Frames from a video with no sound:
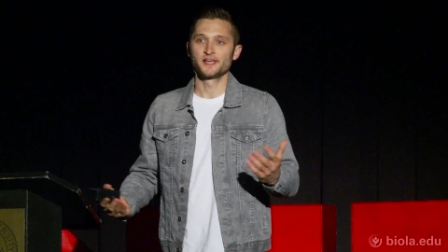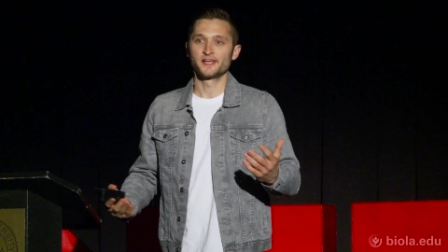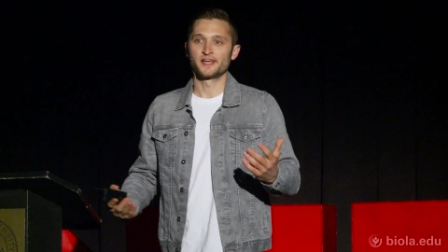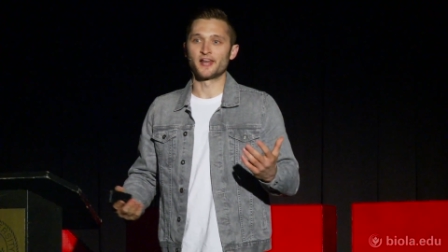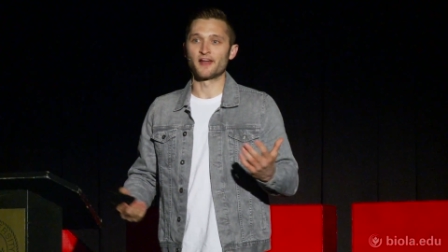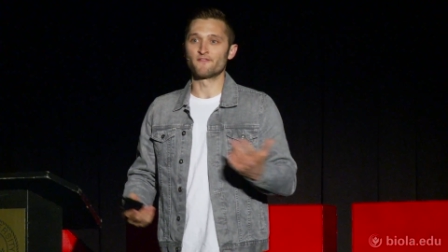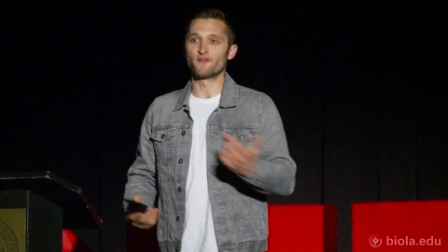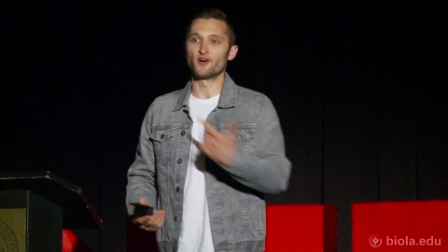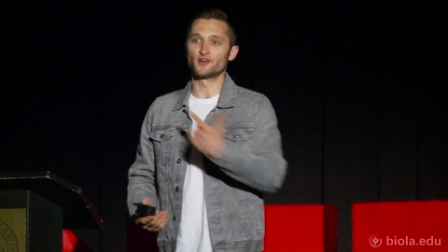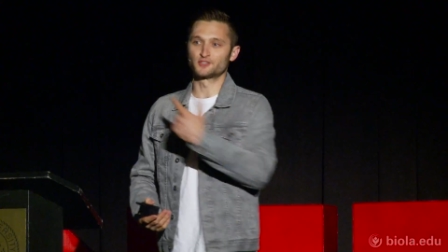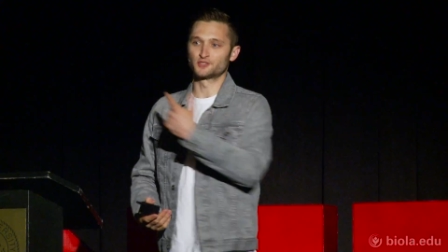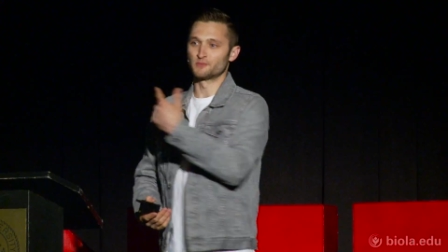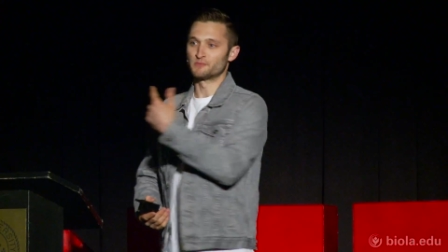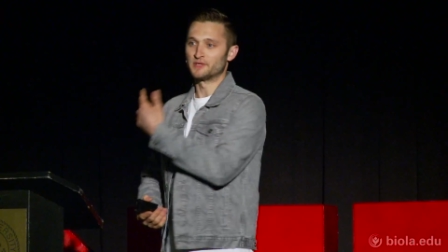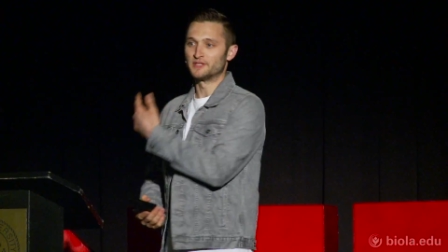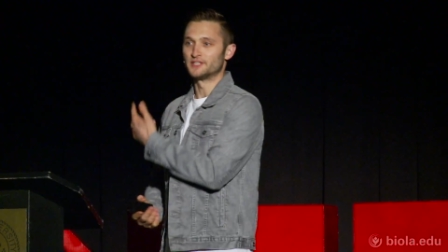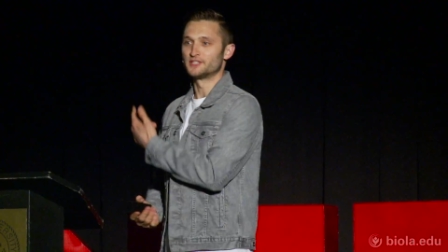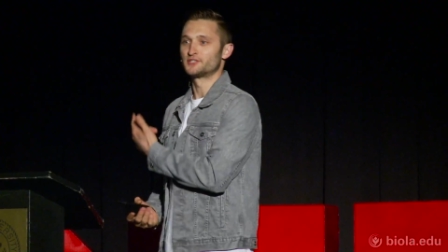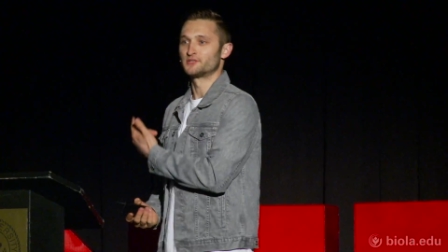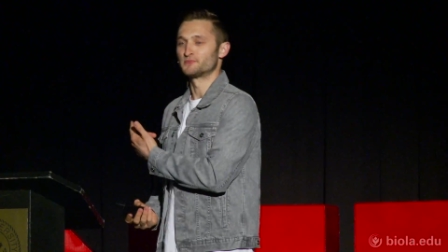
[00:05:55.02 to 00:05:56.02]
And I've also
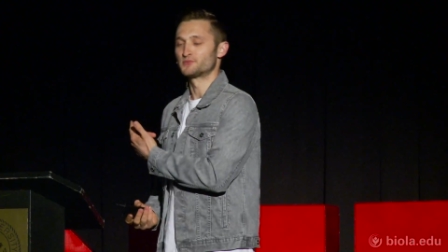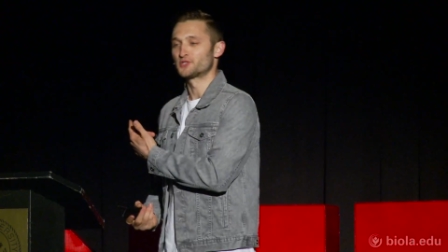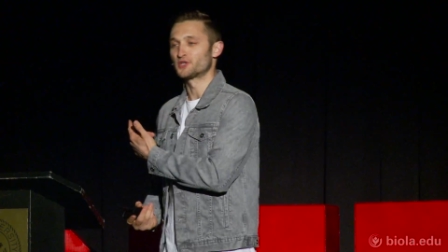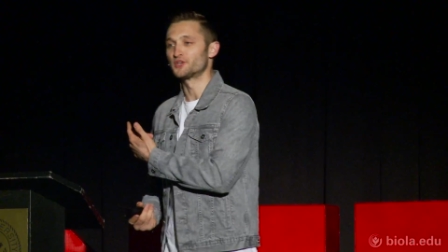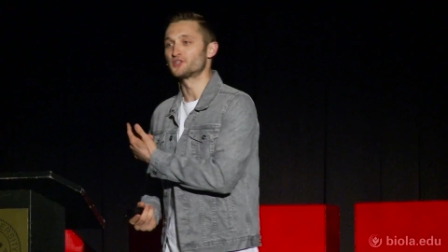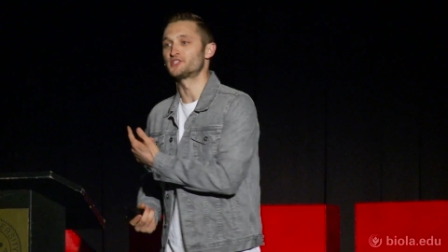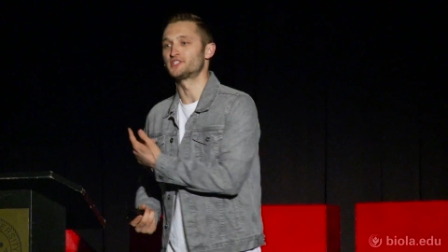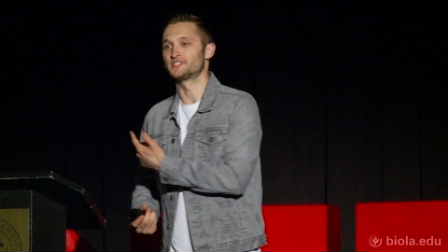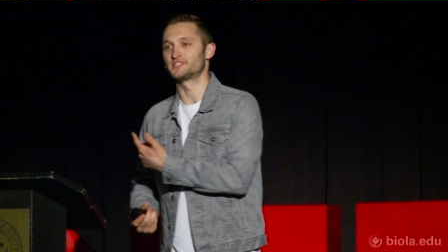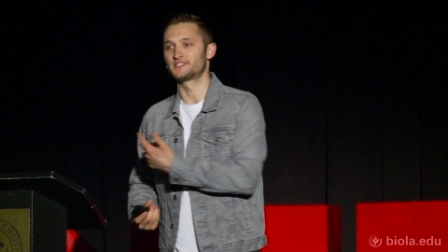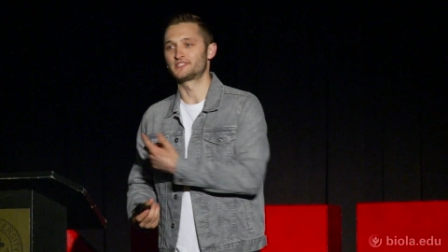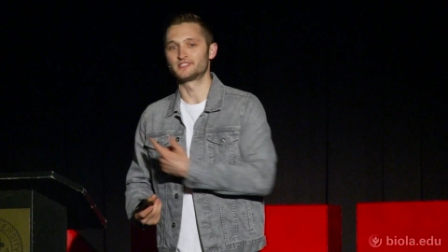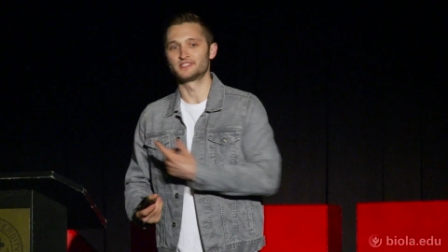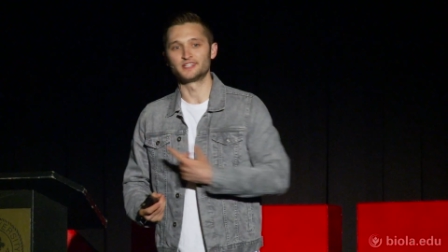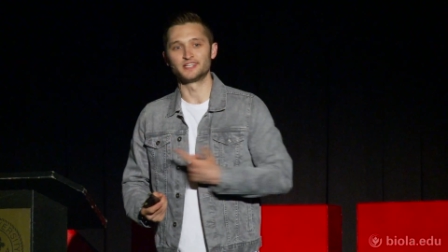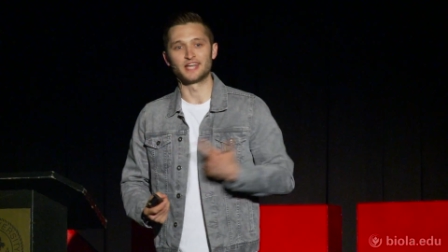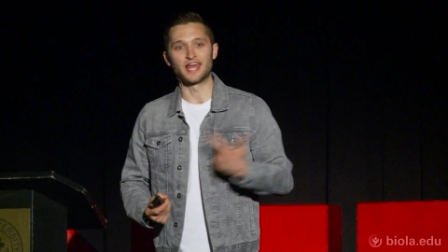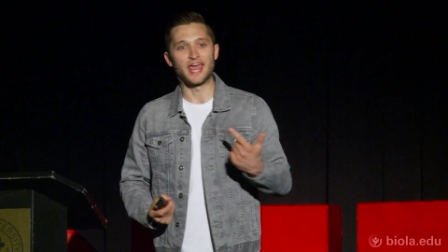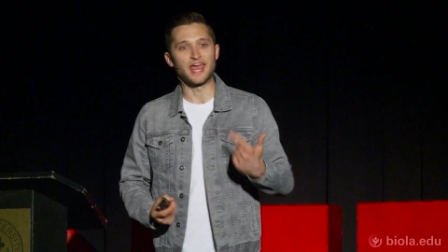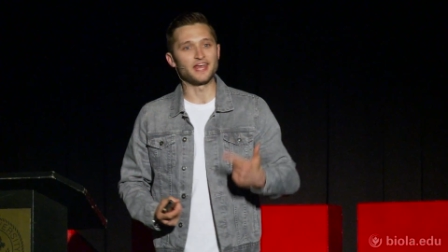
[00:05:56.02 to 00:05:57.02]
been to some churches
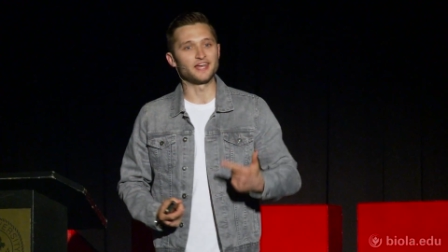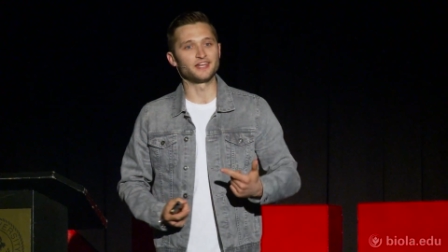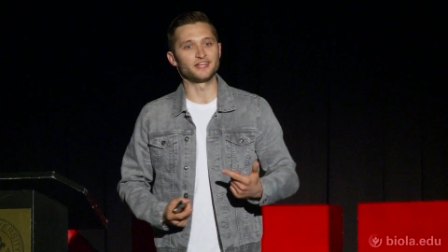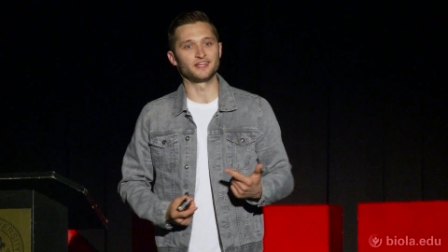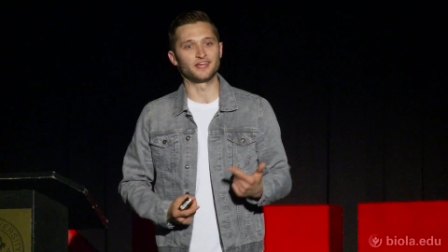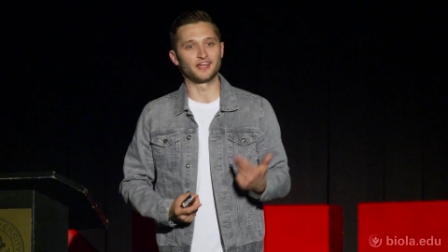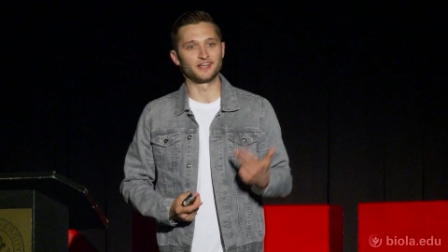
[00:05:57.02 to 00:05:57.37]
in Haiti